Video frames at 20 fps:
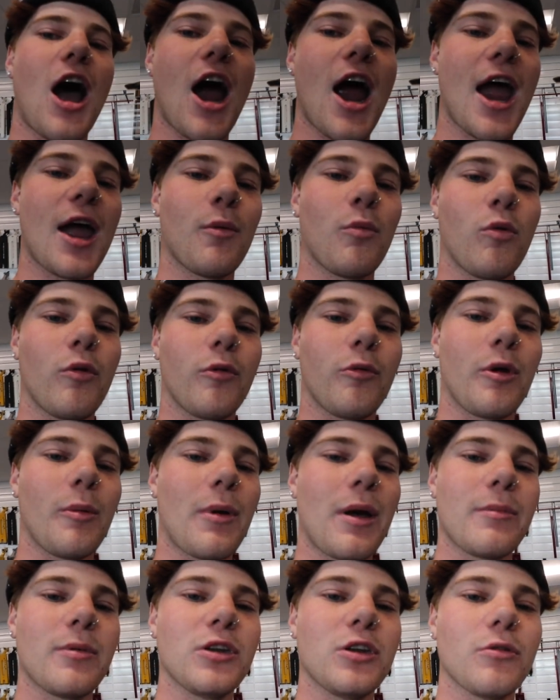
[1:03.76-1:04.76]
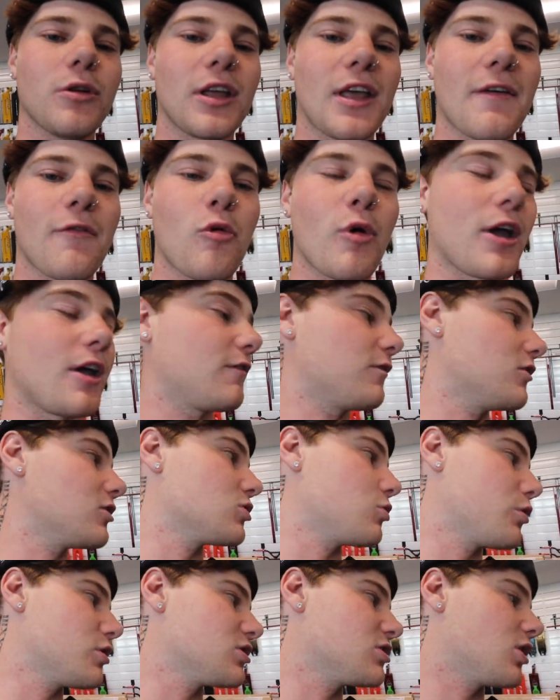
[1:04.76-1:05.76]
right, we might be doing a giveaway if there's
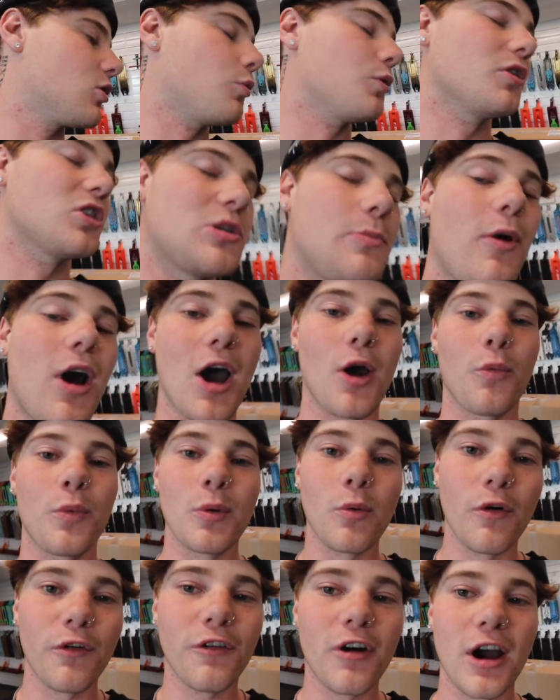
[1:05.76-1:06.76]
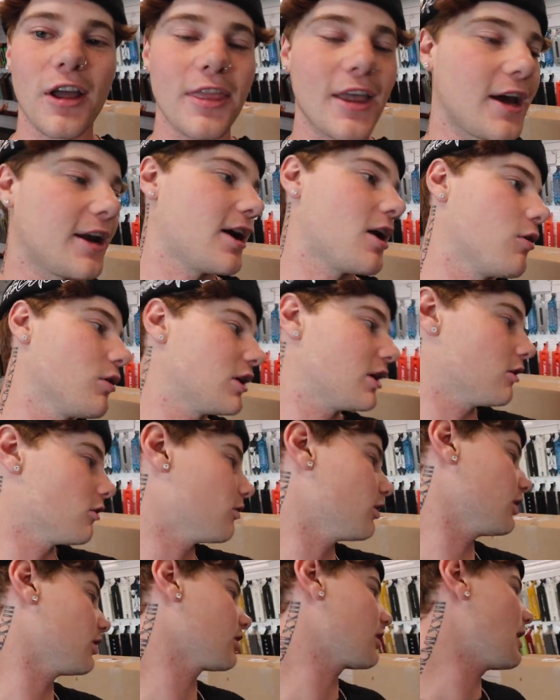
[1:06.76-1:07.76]
oil slick wheels, but we will find that out here
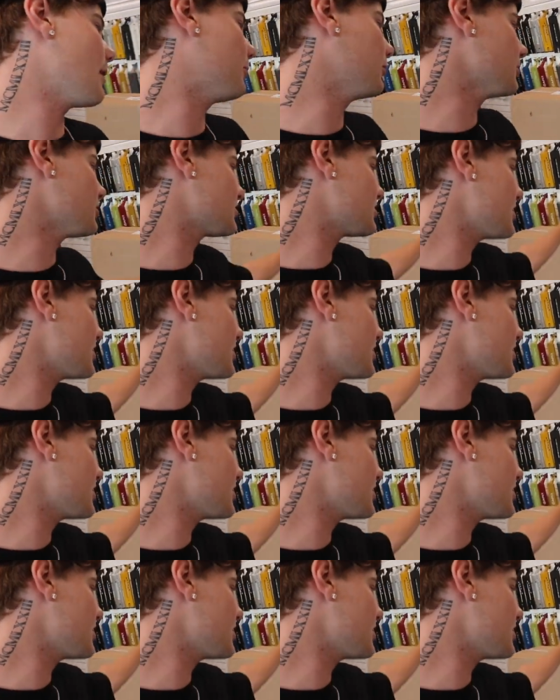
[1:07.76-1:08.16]
in a couple of